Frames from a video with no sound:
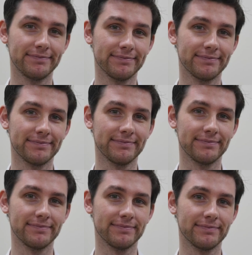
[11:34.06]

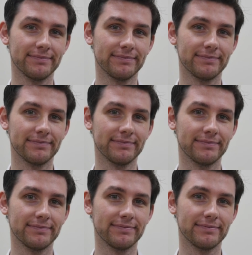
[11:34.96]

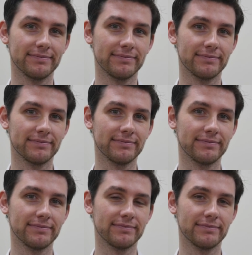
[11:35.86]

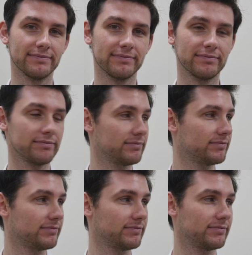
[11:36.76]

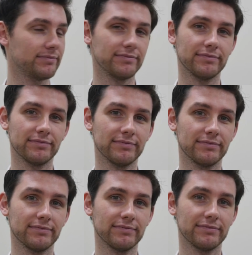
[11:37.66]

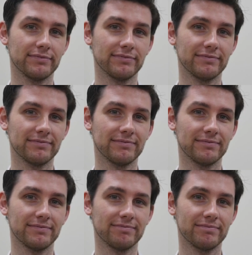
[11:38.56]

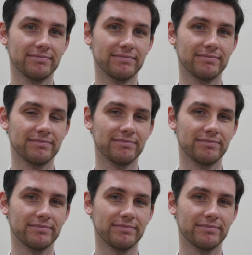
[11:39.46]
(silent)